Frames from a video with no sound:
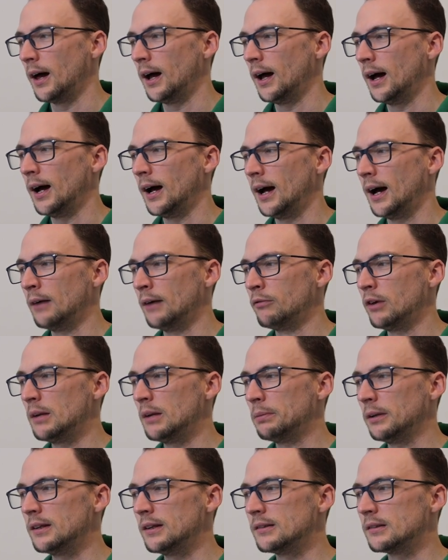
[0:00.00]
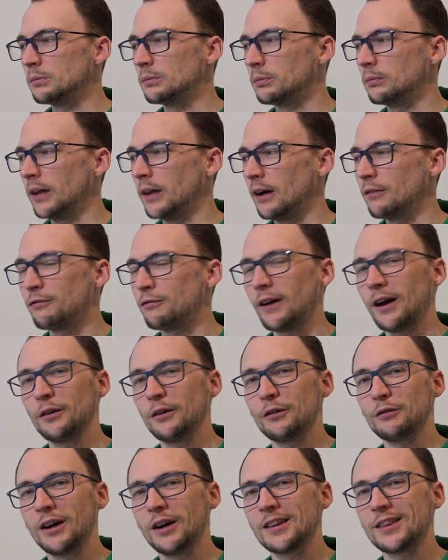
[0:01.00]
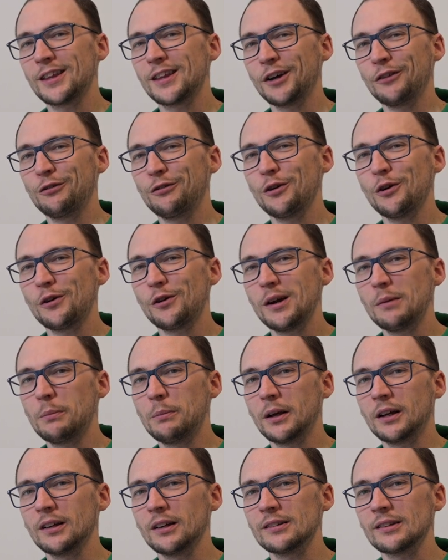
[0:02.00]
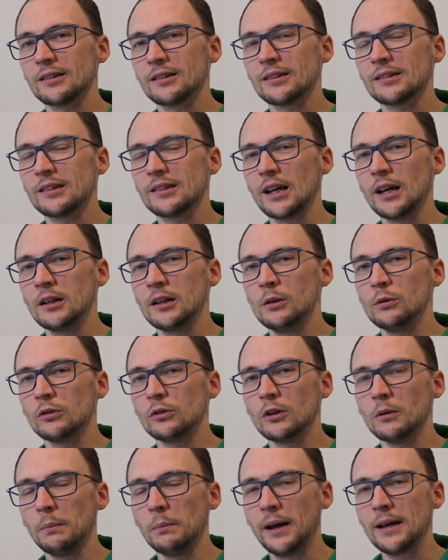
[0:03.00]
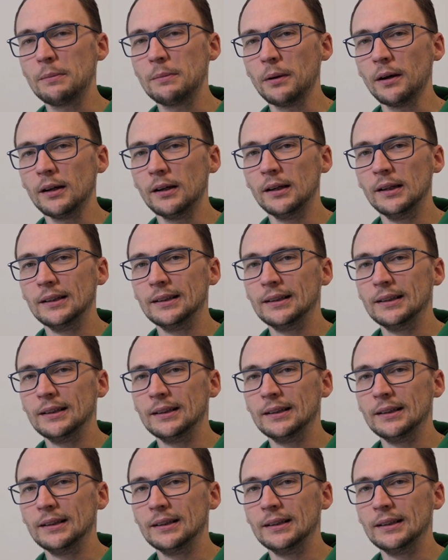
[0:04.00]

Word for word: uh, I'm really pleased that I found the right thing for it because, as I say, I knew it was a good paper.